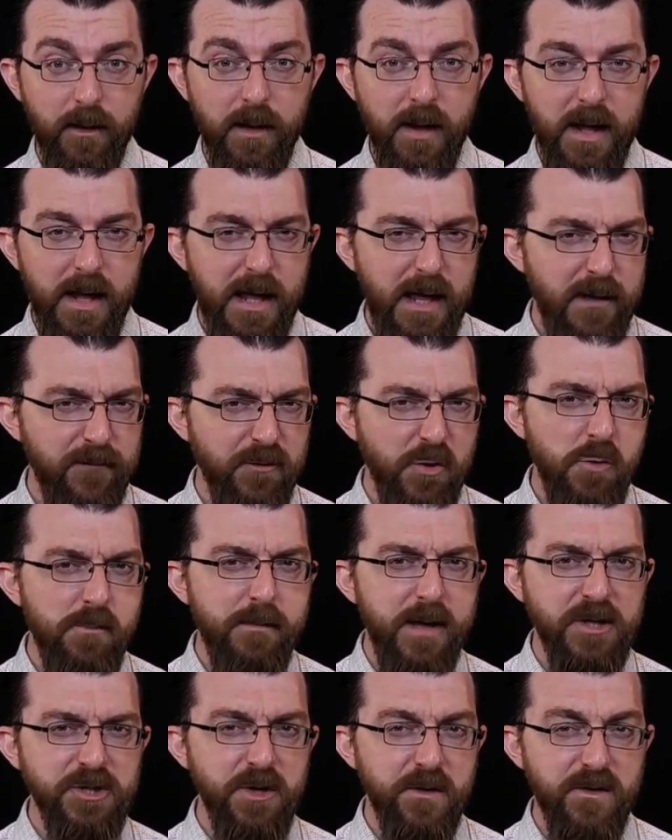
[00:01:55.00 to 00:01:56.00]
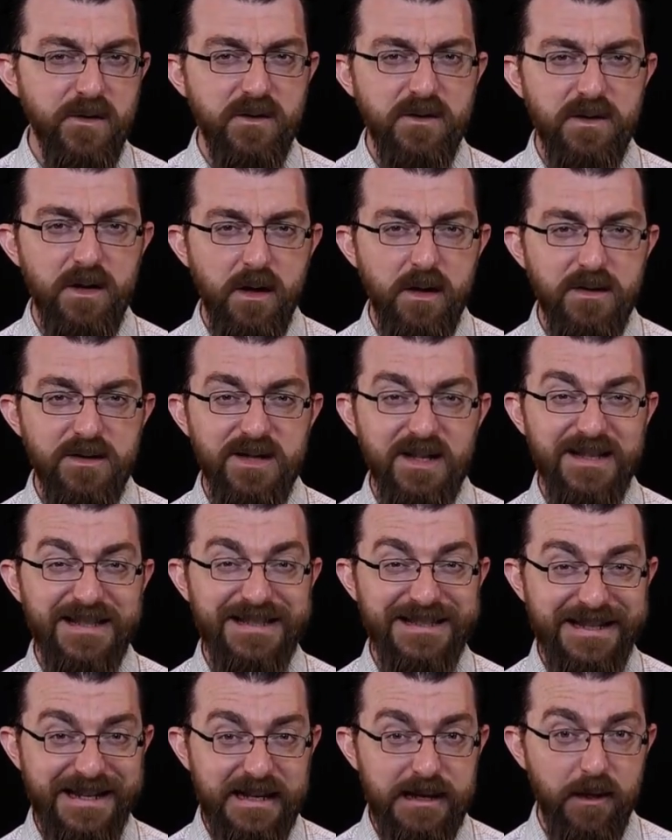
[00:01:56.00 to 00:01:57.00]
If you measure the sun's
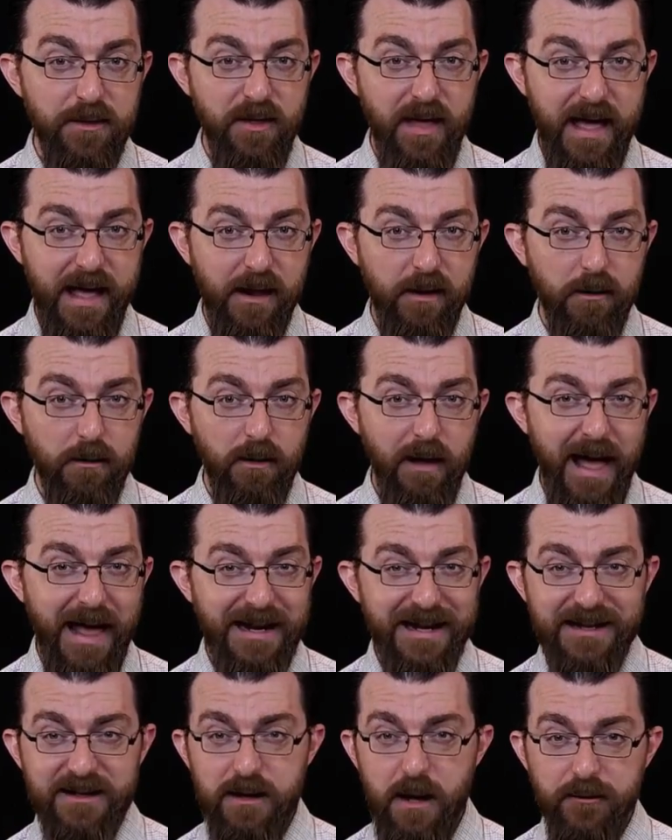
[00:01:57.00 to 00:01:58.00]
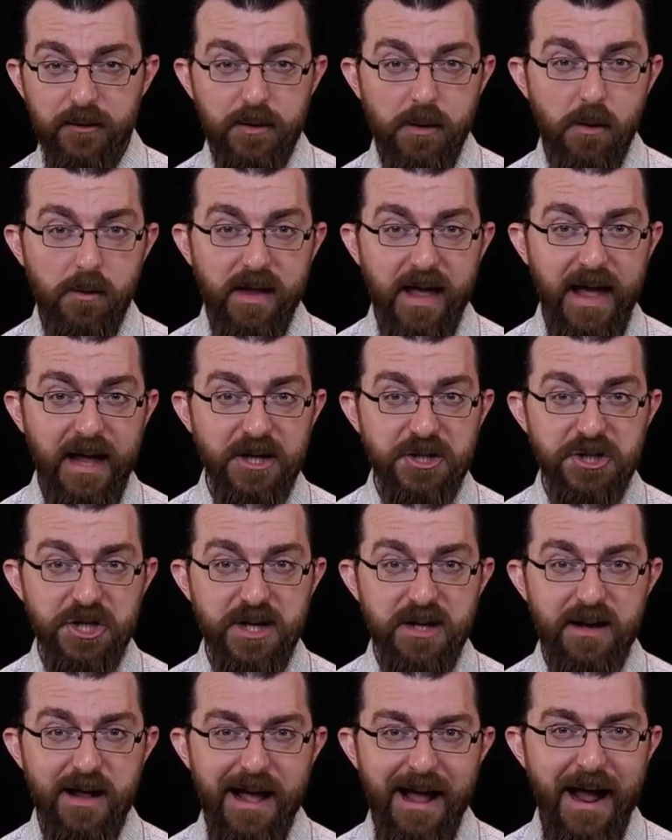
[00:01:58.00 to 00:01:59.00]
zenith angle at another
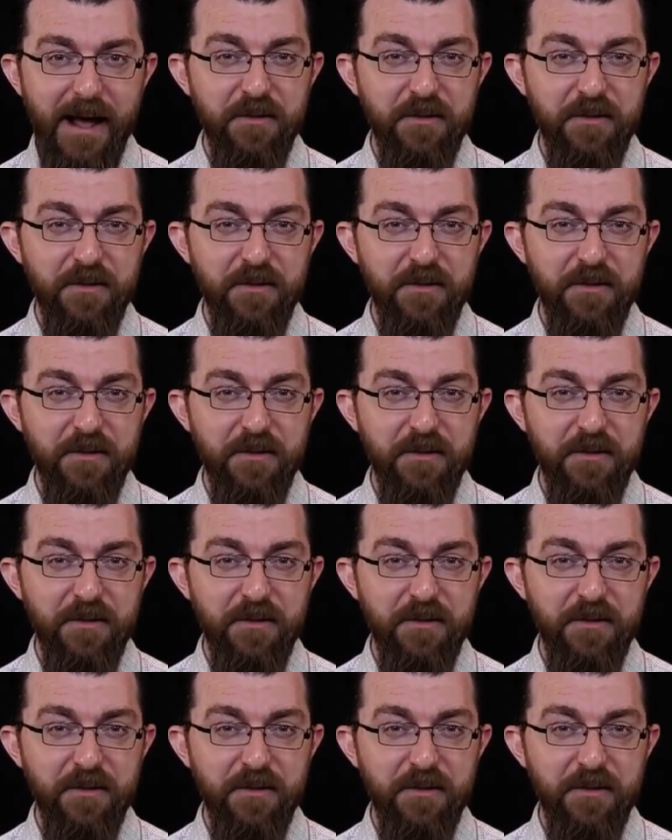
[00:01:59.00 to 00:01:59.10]
location